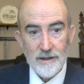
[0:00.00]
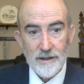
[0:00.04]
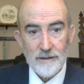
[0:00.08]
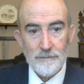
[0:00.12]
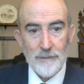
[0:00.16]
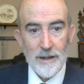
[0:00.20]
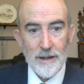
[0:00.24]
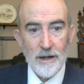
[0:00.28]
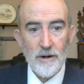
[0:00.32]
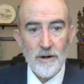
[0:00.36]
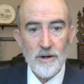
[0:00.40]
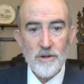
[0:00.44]

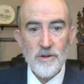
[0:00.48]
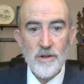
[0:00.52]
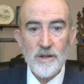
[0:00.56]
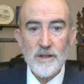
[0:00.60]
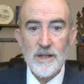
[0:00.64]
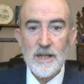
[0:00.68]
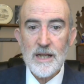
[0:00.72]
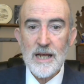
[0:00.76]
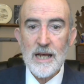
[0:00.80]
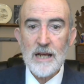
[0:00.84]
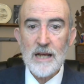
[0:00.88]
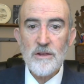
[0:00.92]
Marriage in
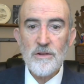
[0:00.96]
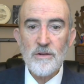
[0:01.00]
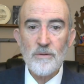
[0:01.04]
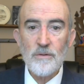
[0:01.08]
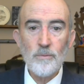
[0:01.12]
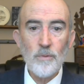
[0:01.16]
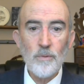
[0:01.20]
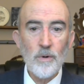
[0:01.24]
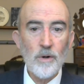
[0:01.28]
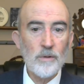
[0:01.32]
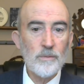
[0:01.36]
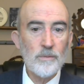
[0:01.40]
the ancient
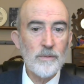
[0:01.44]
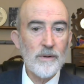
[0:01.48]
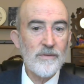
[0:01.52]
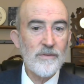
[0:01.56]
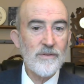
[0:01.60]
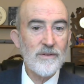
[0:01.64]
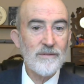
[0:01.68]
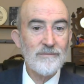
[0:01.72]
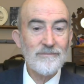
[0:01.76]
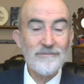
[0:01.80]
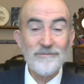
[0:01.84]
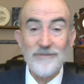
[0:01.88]
world
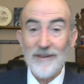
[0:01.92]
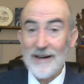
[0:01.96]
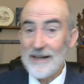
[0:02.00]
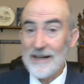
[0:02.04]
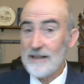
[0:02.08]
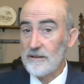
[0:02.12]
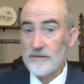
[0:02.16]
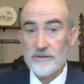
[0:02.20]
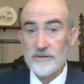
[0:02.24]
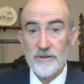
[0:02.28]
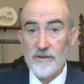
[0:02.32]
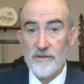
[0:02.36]
was
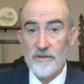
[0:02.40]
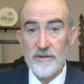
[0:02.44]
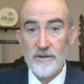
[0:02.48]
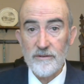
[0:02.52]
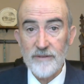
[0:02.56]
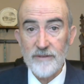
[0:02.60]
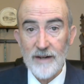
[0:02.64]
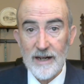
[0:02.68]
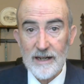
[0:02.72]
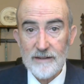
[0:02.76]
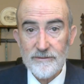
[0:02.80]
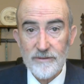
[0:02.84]
vital to
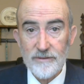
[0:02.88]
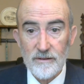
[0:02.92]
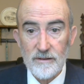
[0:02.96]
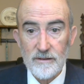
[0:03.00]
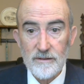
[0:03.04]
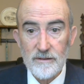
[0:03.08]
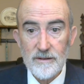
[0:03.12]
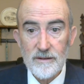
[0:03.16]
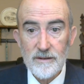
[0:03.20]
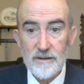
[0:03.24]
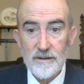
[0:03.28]
survival.